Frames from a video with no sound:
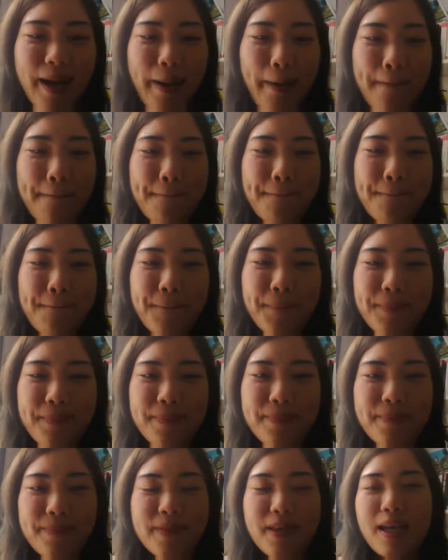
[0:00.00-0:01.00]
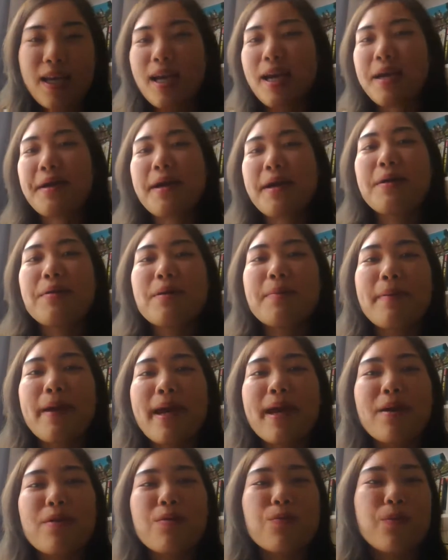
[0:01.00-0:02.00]
Um, how
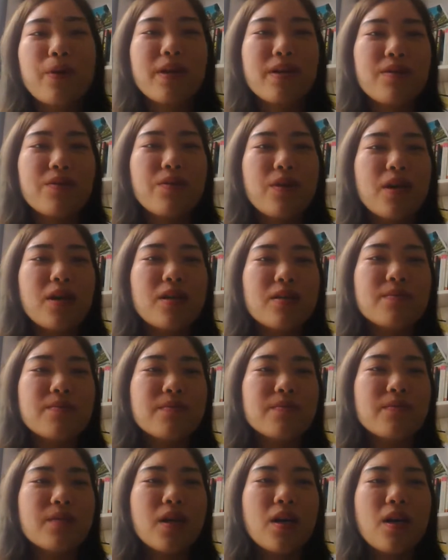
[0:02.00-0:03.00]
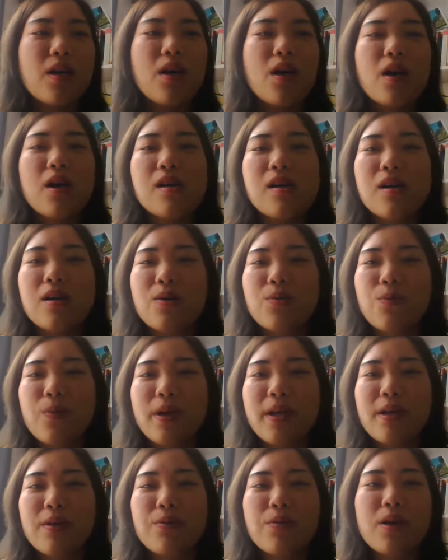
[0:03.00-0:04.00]
about when you
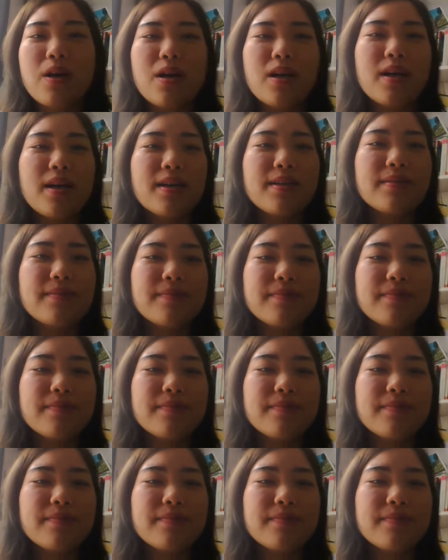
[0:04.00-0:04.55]
when you